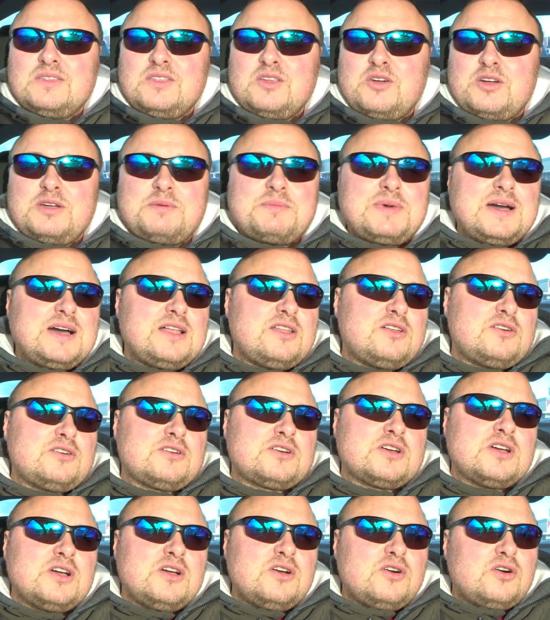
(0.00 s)
knowing my
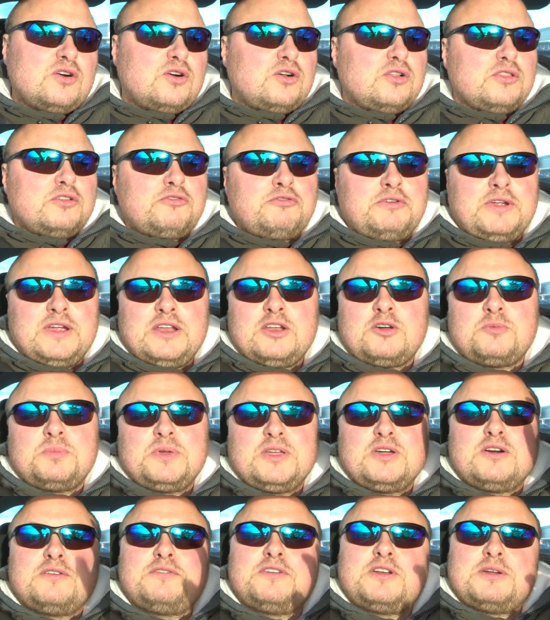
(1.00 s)
luck, all the rain will
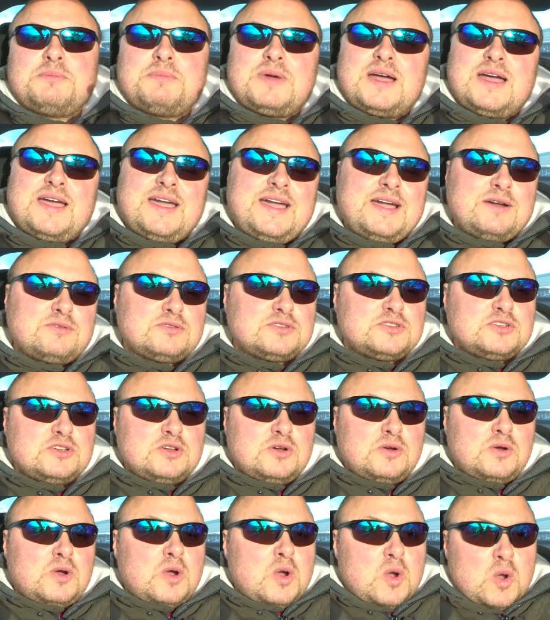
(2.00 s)
be over at my house,
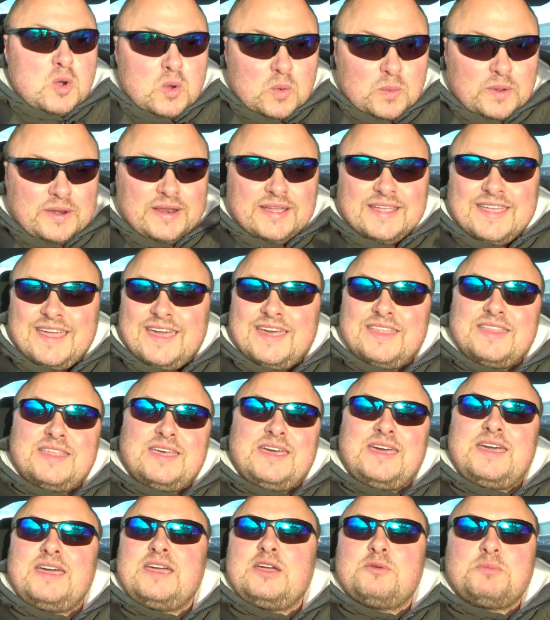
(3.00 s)
so when I get
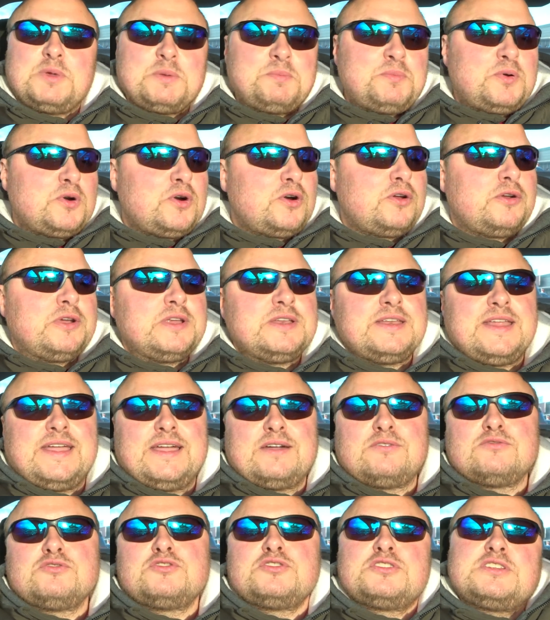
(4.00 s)
there, it'll be pouring
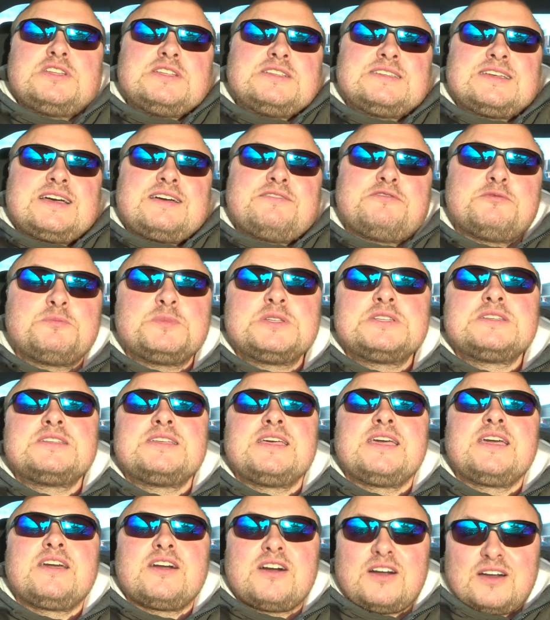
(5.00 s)
down just in time for me to
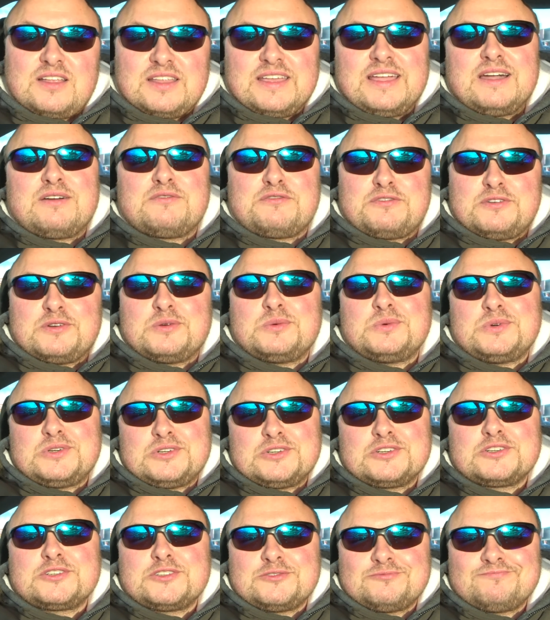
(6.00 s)
take Harley out for a
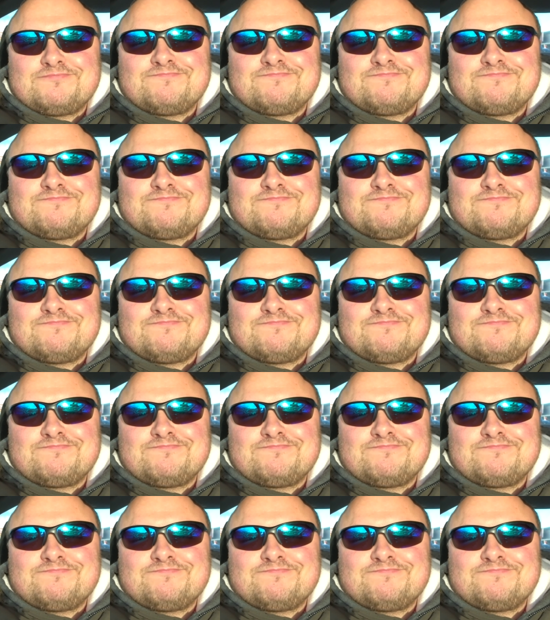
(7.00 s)
walk.